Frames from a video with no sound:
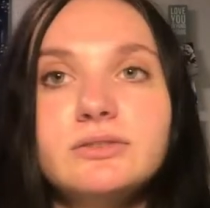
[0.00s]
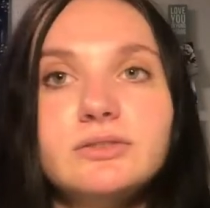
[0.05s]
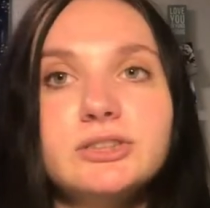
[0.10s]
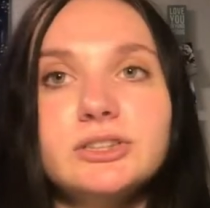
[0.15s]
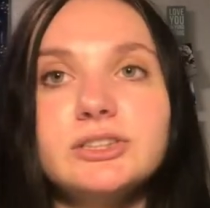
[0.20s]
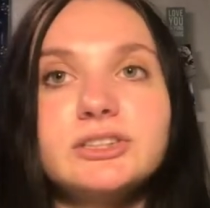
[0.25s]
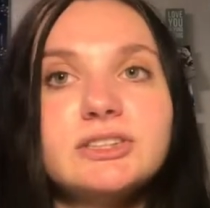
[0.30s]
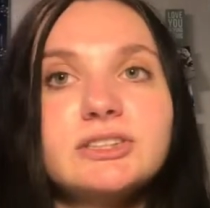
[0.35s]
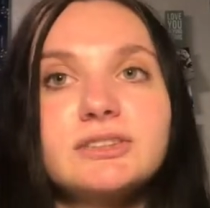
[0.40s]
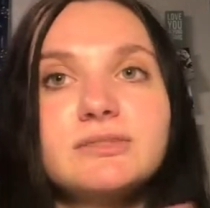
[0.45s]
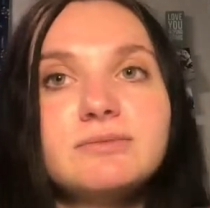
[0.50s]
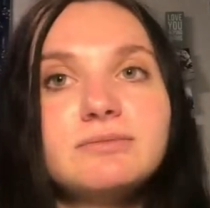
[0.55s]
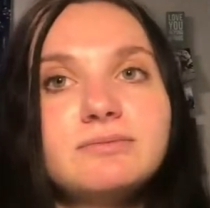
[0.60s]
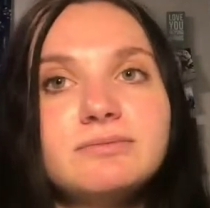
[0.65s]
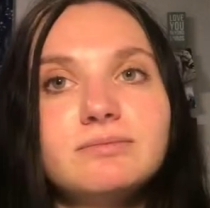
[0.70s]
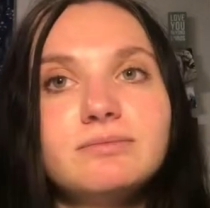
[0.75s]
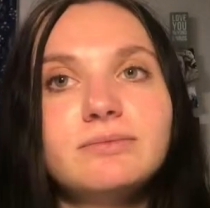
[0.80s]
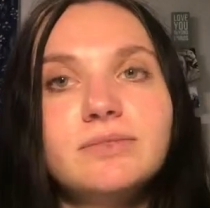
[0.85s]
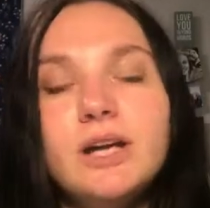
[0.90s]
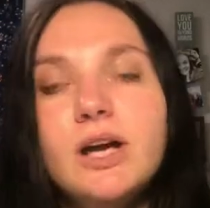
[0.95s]
Just
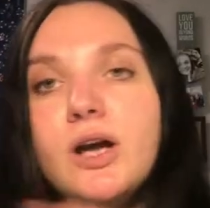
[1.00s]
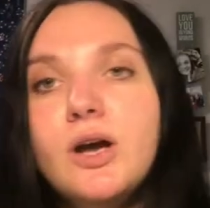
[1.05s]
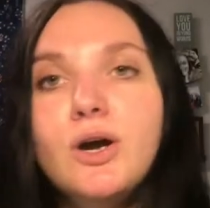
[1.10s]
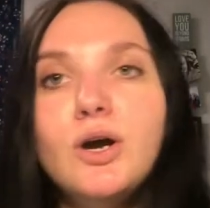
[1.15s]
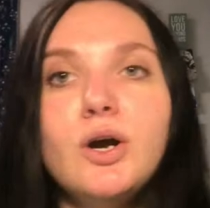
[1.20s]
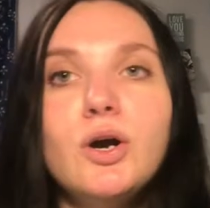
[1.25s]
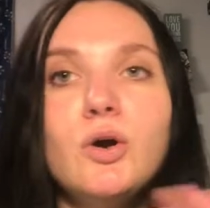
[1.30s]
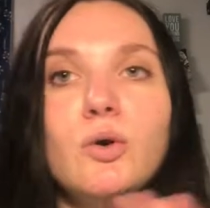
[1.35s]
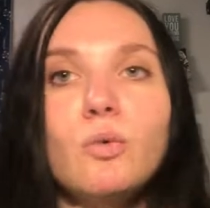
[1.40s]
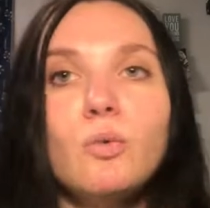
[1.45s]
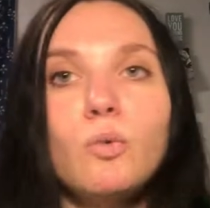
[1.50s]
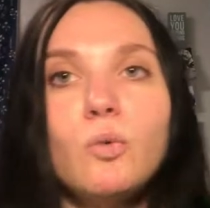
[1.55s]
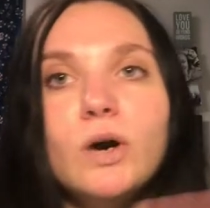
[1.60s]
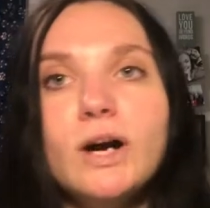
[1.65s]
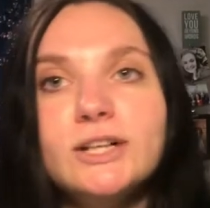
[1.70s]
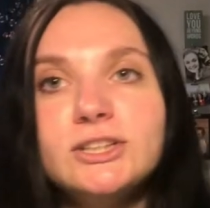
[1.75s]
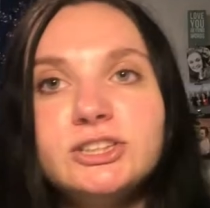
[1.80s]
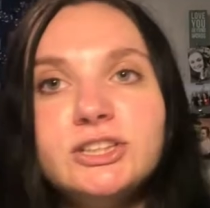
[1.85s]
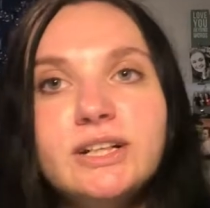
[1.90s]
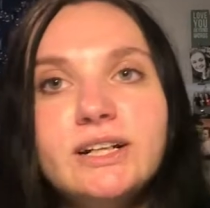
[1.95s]

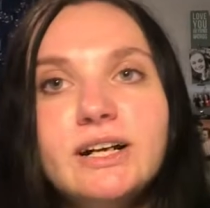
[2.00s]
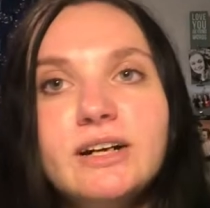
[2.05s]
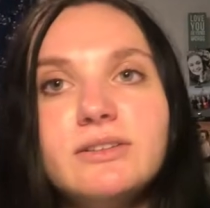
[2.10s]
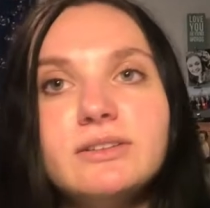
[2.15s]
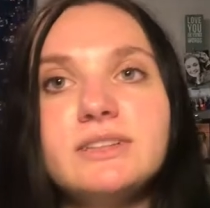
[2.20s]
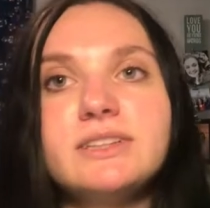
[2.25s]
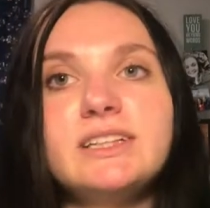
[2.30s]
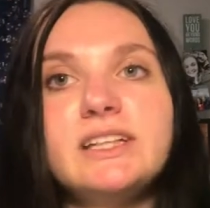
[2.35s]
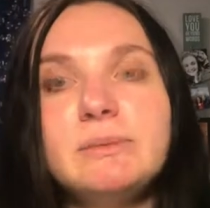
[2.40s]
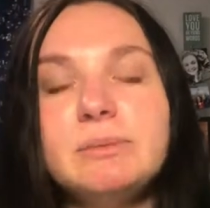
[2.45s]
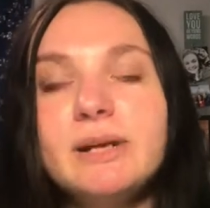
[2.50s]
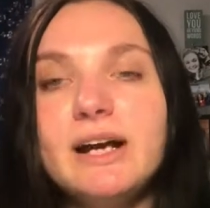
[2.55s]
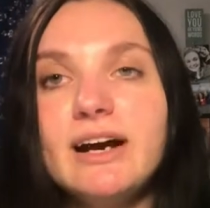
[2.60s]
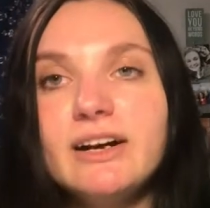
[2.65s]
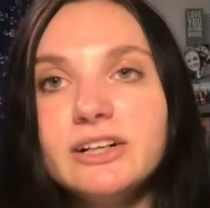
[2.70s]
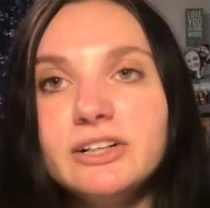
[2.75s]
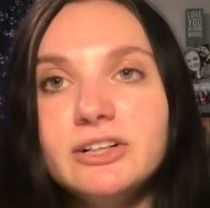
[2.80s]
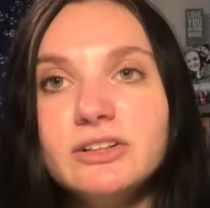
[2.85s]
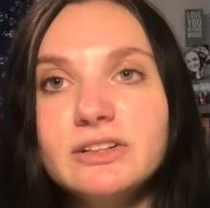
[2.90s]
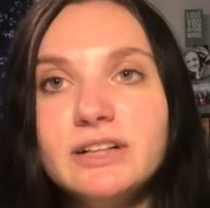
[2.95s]
wash that out, keep it
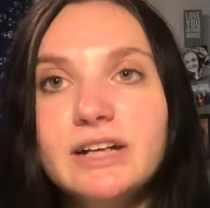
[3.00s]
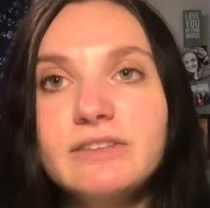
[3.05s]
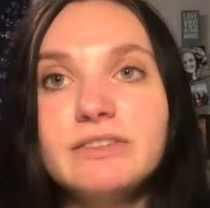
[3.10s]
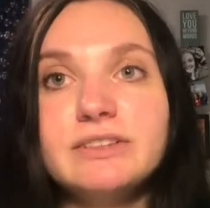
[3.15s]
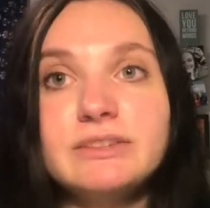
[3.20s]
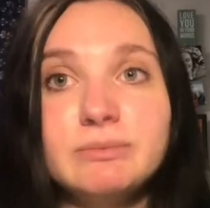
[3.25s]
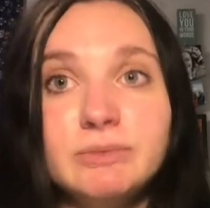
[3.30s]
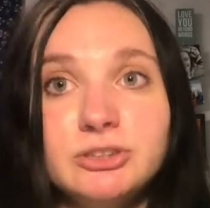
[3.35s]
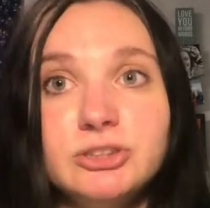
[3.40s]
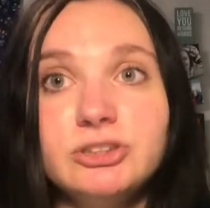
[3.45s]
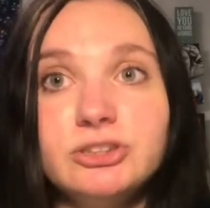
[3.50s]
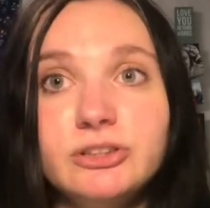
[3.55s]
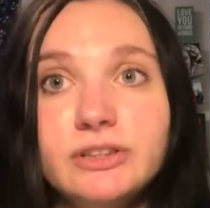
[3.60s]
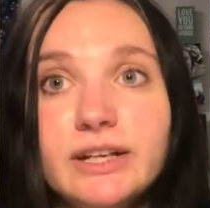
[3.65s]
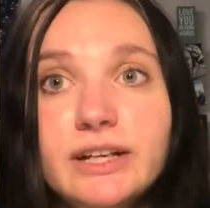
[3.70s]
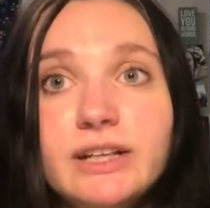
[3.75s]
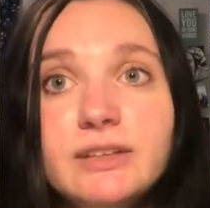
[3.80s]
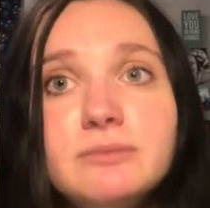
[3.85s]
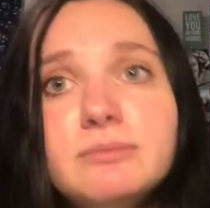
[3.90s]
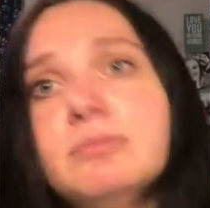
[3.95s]
out of your life as much as you
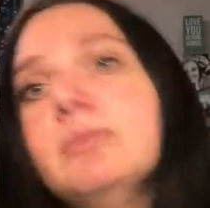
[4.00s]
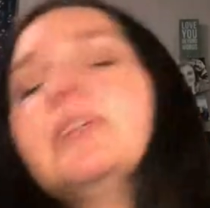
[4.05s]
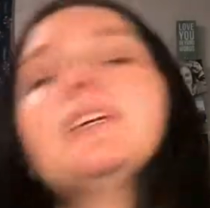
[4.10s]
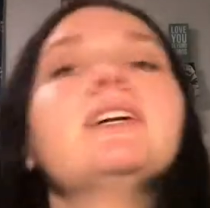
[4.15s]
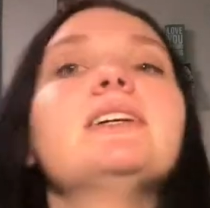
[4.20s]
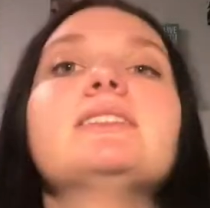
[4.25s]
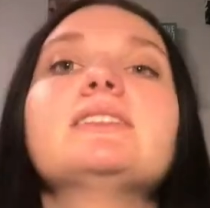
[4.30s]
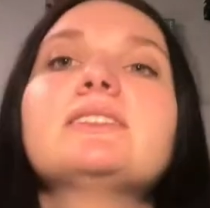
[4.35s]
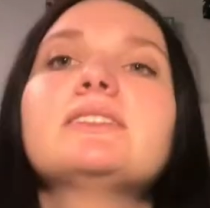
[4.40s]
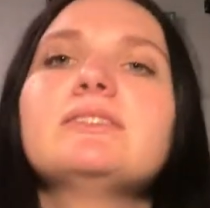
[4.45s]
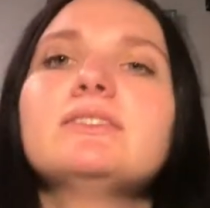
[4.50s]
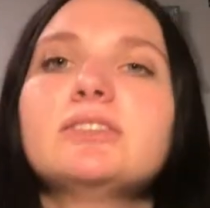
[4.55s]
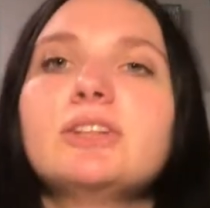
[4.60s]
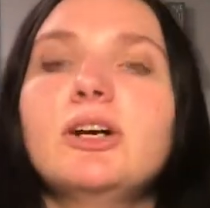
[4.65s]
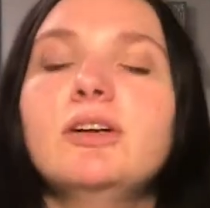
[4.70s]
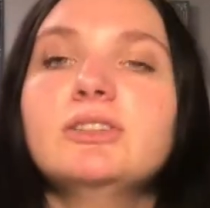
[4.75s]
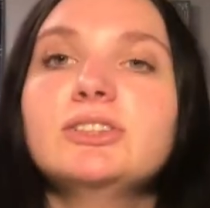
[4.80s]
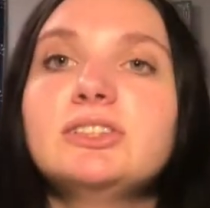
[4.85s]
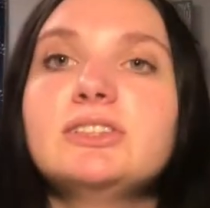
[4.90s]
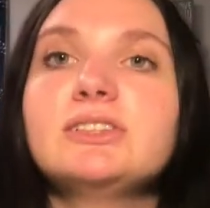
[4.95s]
can, because
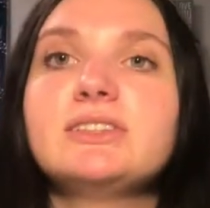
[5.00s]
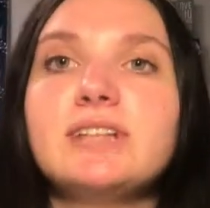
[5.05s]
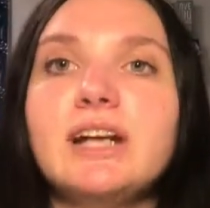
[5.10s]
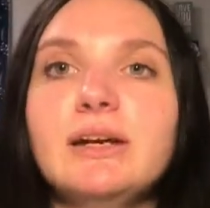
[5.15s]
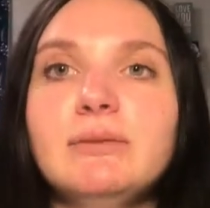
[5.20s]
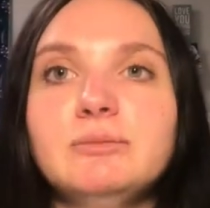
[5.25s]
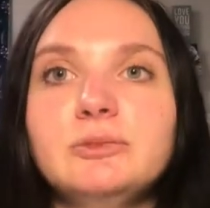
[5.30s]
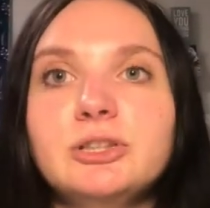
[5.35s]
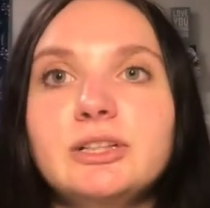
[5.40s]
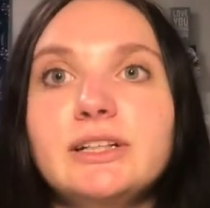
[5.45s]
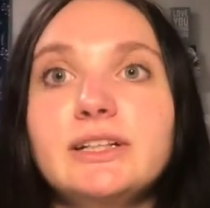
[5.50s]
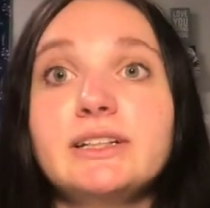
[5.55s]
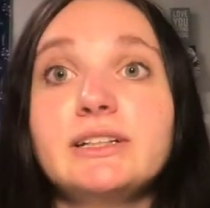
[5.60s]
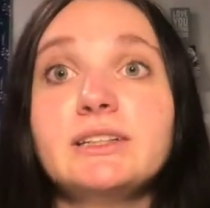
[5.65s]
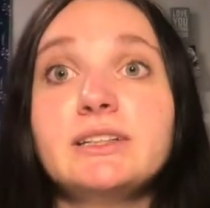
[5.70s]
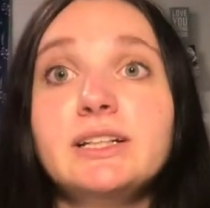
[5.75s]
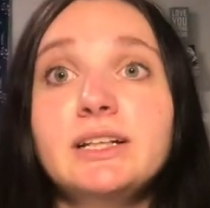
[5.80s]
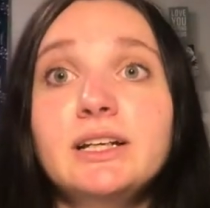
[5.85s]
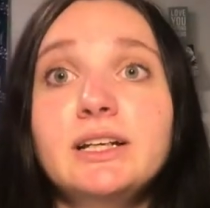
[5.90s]
college is a time to, like,